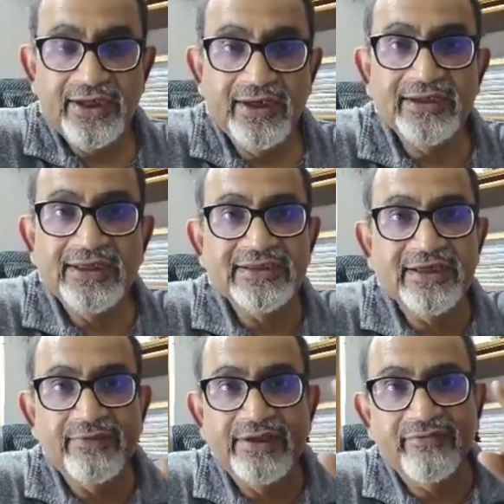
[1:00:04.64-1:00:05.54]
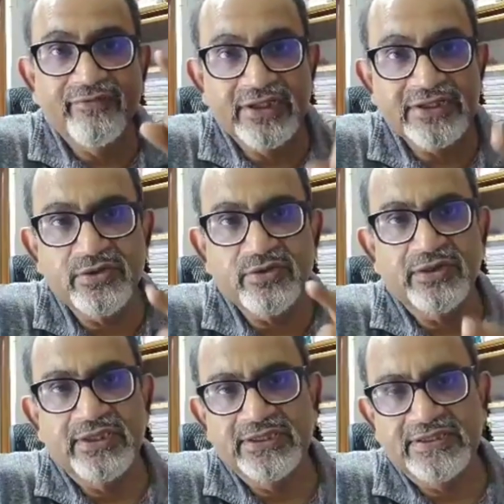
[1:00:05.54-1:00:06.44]
here the examiner wants you to
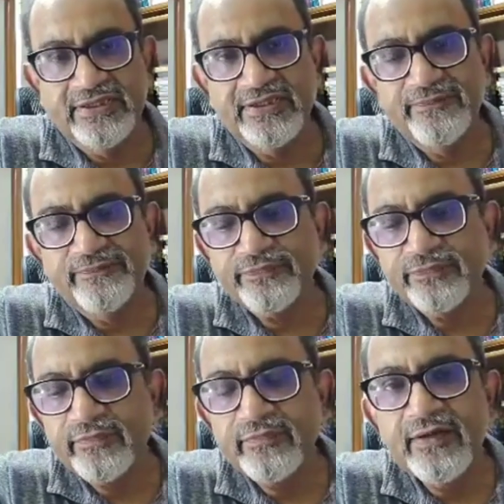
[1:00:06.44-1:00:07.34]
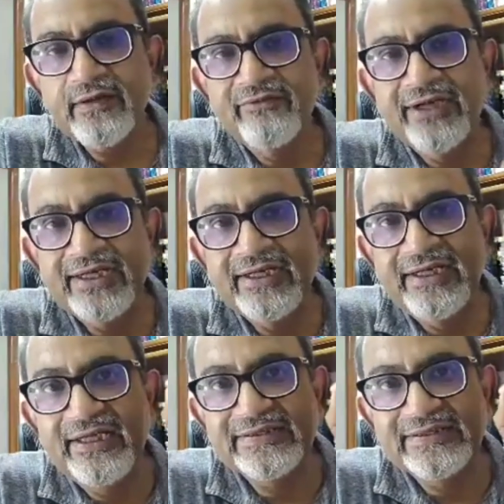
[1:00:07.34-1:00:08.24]
answer when
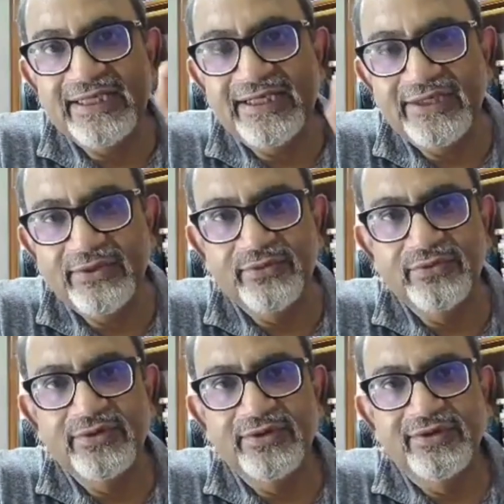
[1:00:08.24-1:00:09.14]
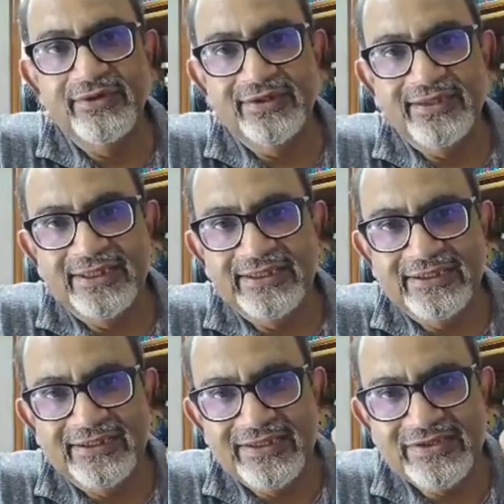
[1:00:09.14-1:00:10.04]
he is telling you that the
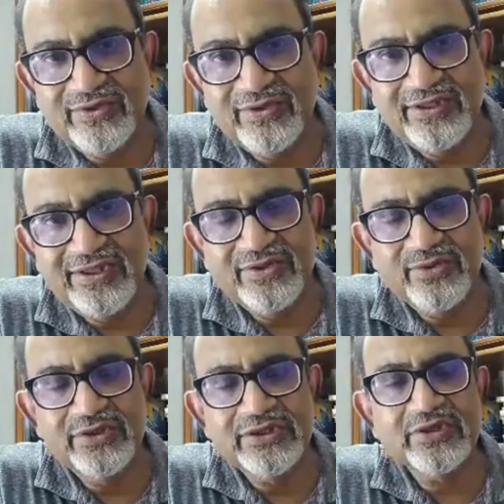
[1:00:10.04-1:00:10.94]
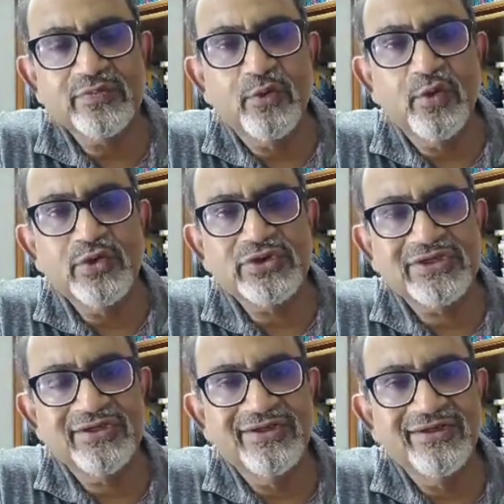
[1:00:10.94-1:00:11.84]
testicular tissue is
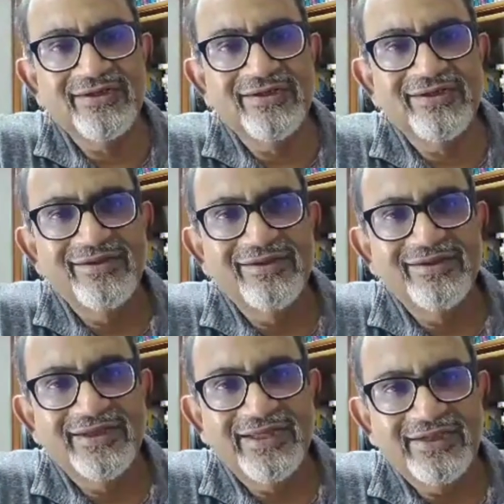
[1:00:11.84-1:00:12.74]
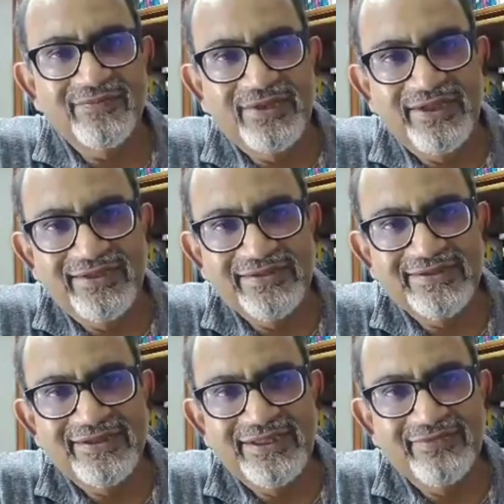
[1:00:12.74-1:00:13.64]
exposed. That means
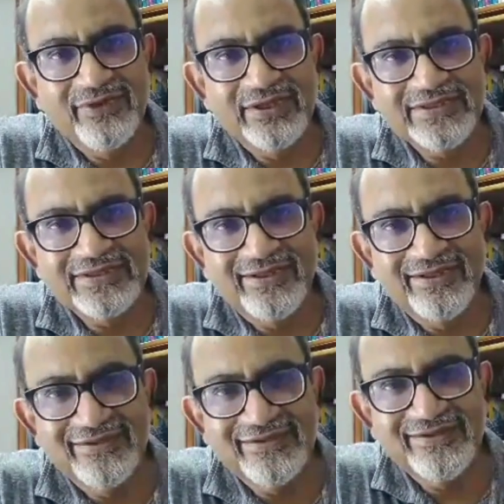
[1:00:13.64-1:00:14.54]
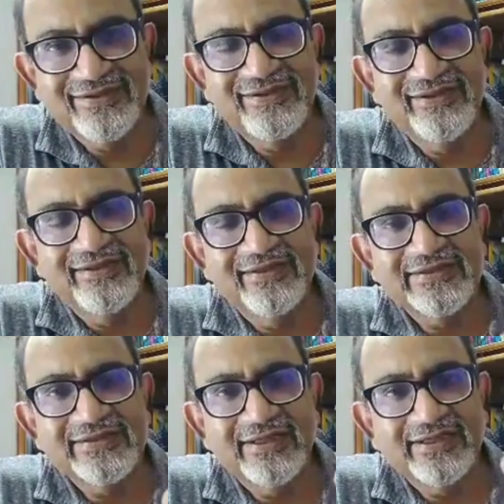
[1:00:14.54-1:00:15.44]
he wants the answer.
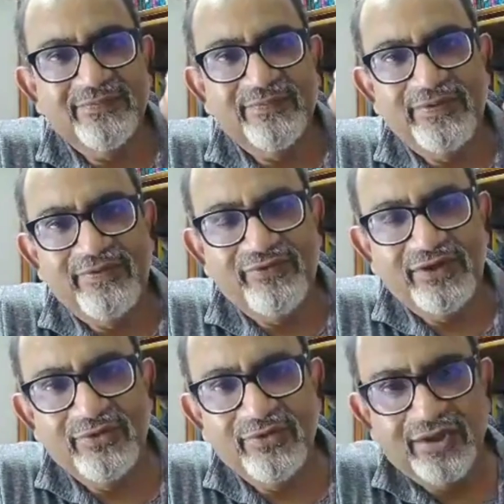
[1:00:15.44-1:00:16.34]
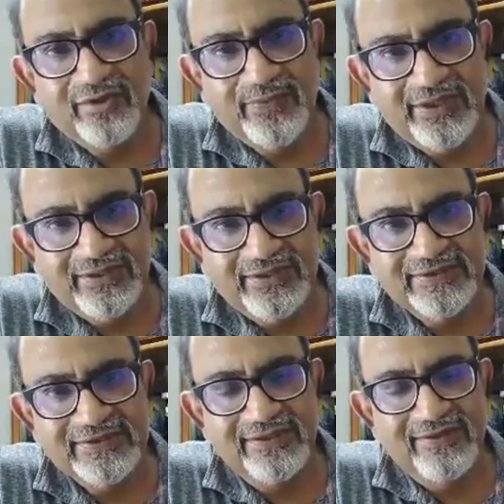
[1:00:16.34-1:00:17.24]
Sir, if we do not repair
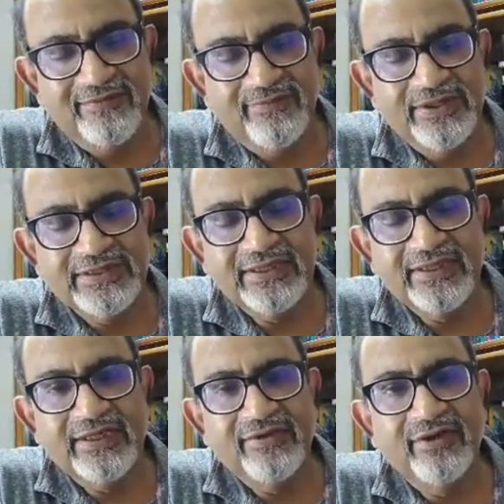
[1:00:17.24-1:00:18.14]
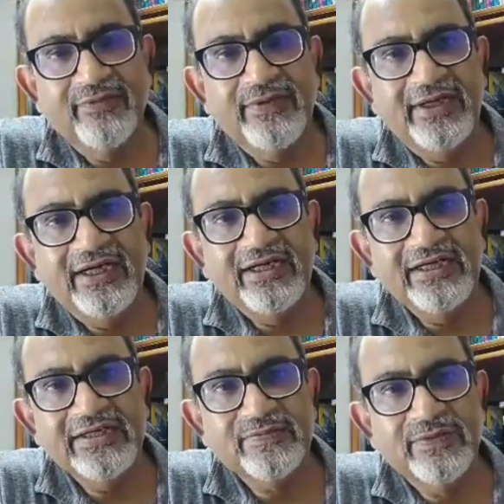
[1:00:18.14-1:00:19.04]
this, patient can develop
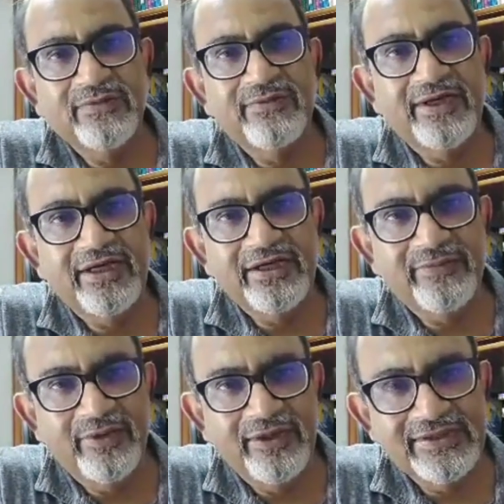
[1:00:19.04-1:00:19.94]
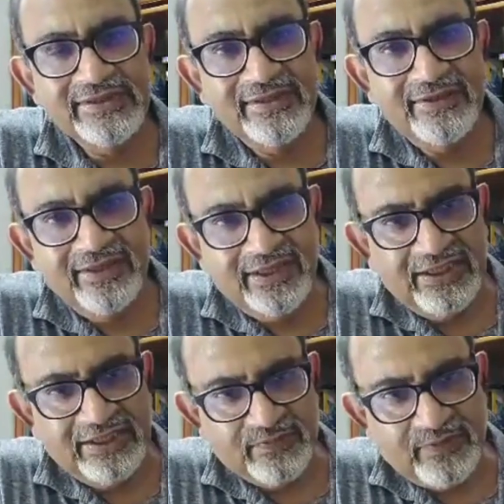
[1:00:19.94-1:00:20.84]
anti-sperm antibodies,
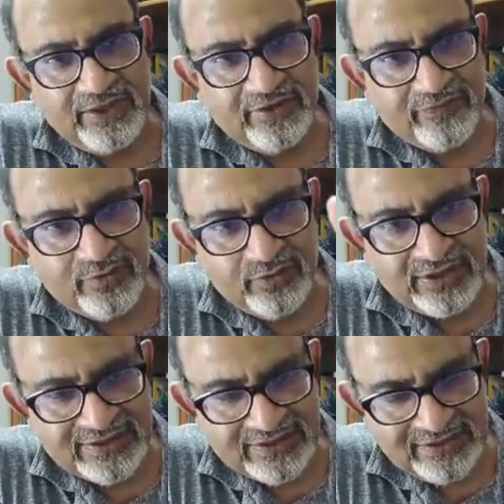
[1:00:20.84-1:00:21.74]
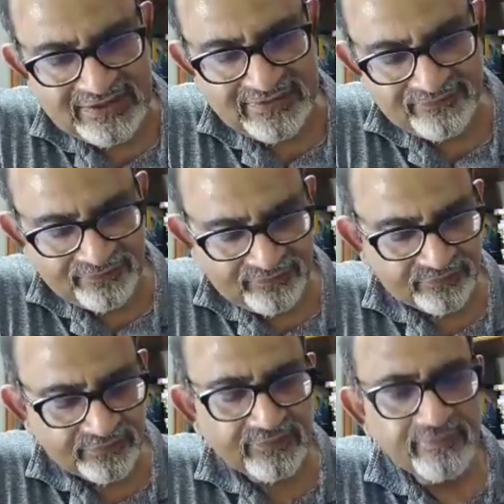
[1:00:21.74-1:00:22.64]
and despite of 2 testes,
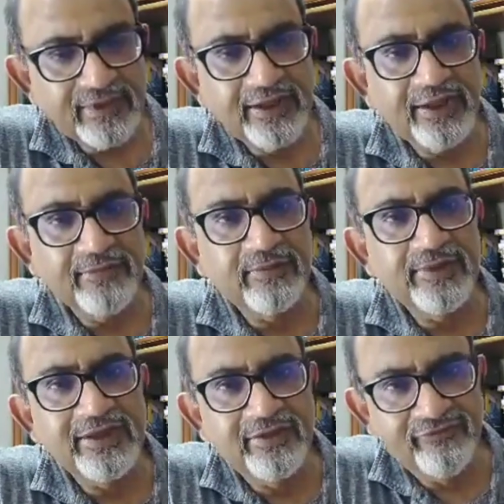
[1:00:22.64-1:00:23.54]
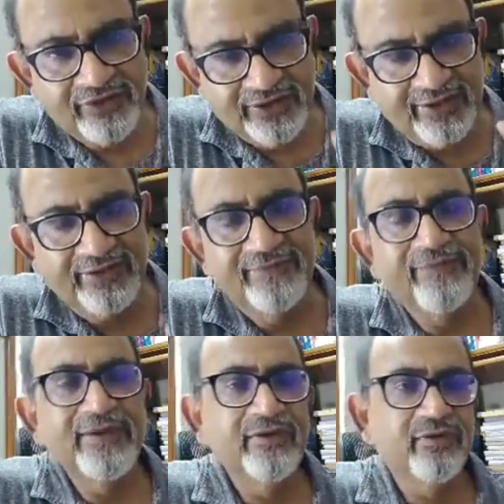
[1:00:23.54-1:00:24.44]
he may be infertile.
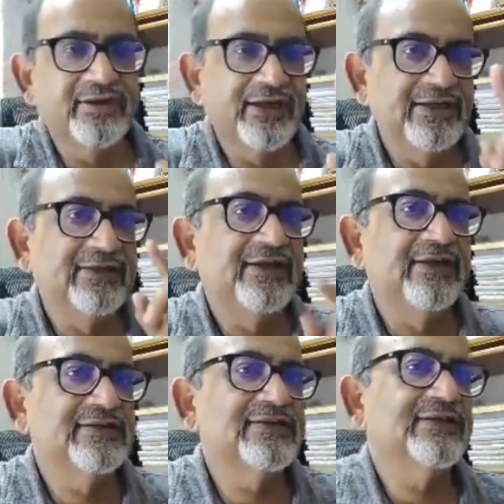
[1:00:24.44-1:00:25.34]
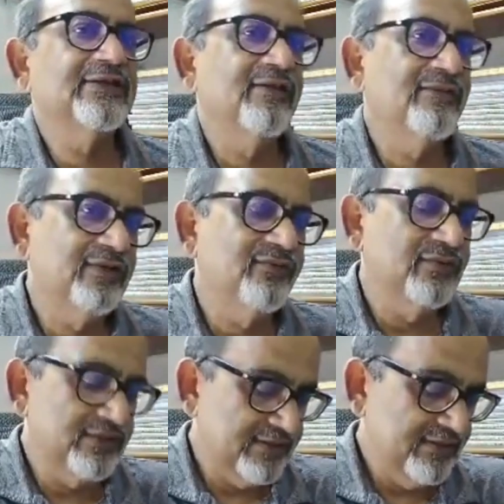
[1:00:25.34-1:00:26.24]
So that is the answer the examiner
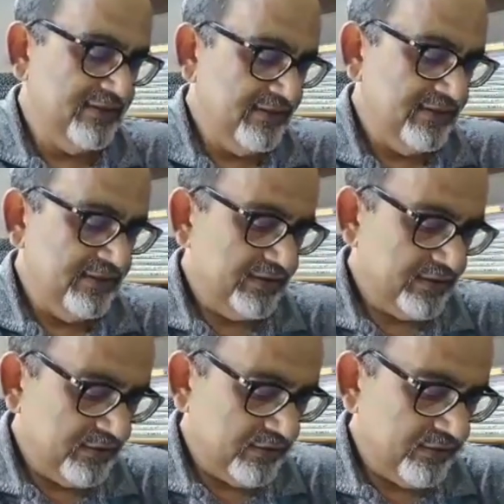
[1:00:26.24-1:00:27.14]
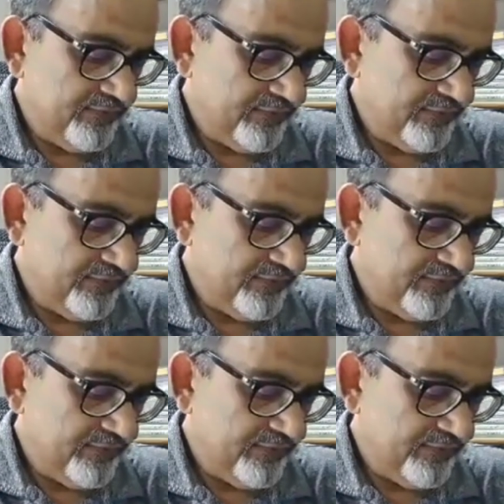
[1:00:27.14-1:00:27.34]
wants. So,